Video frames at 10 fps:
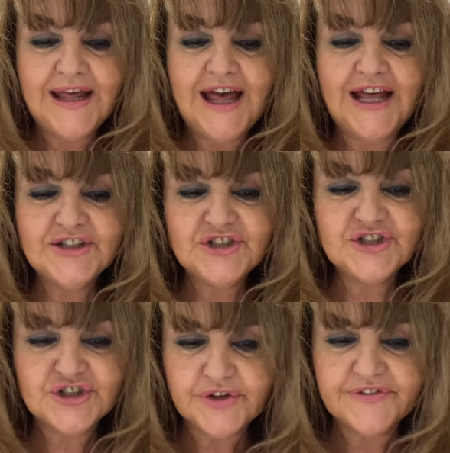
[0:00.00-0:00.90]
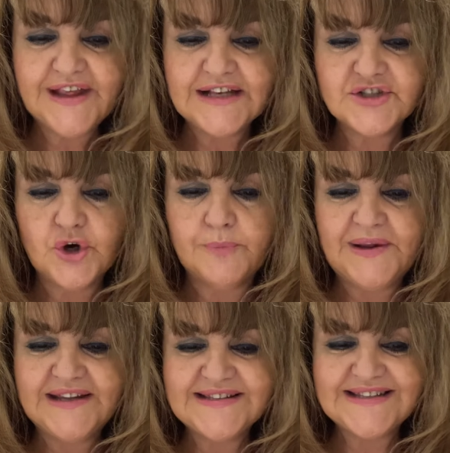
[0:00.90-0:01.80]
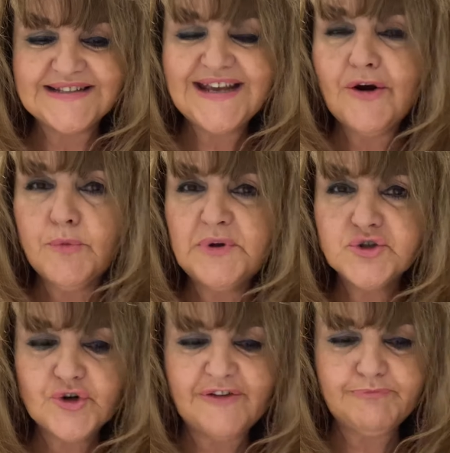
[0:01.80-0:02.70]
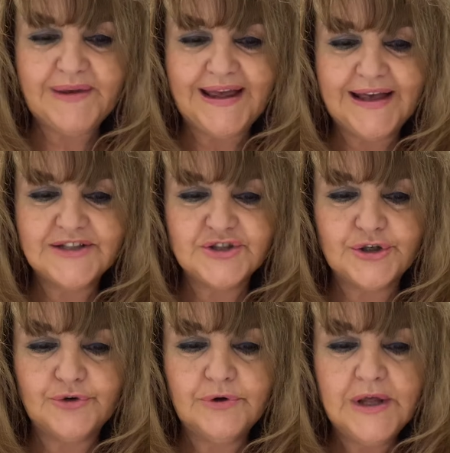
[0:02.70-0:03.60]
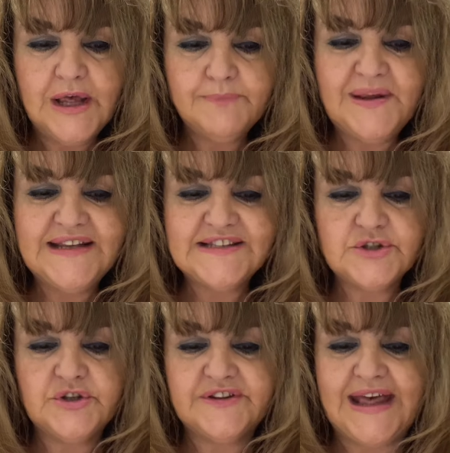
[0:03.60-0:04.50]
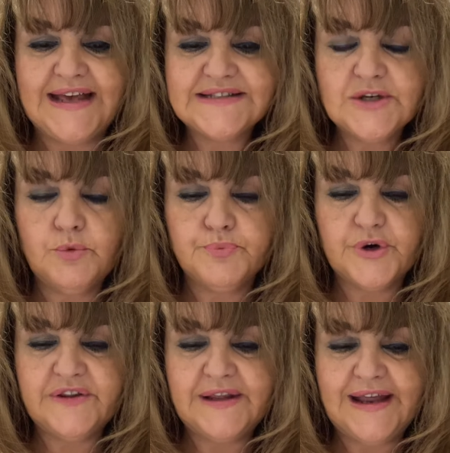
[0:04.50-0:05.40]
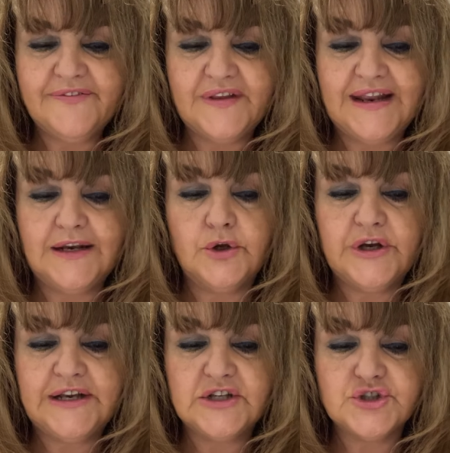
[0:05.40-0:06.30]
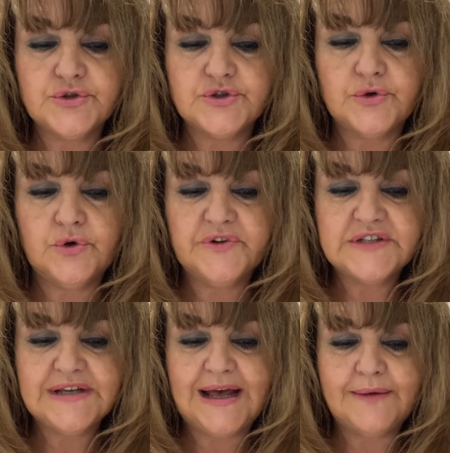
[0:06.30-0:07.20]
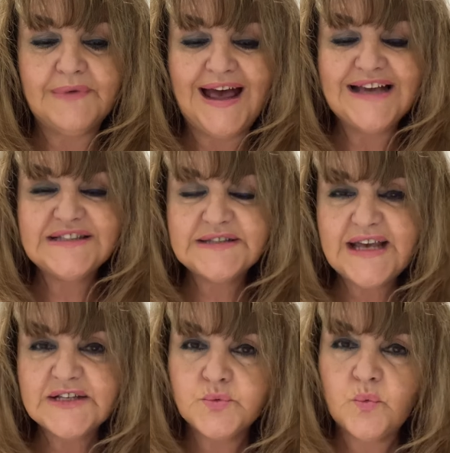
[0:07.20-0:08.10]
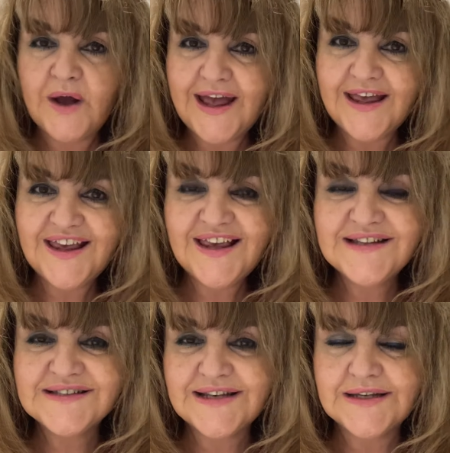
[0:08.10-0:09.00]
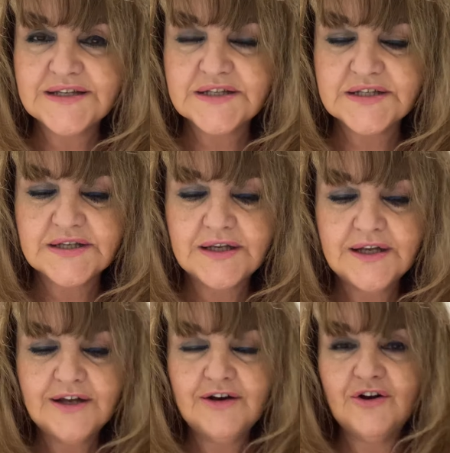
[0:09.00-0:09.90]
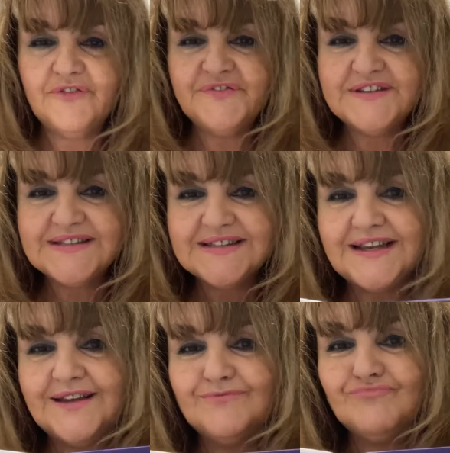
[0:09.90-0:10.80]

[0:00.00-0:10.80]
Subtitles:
"And shut that door, Billy, there's a terrible draught behind you." Billy stood there, still breathing heavily, looking at Judd all the time. "I said, where is it?" Obviously,